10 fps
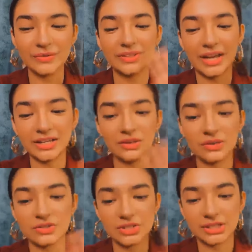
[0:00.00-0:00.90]
Thank you,
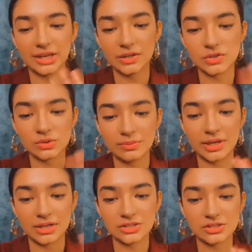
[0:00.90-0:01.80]
Khushi. Thank you so
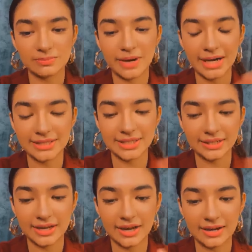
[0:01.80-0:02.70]
much. Bye. Take
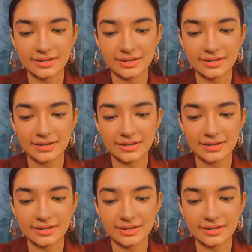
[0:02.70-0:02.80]
care.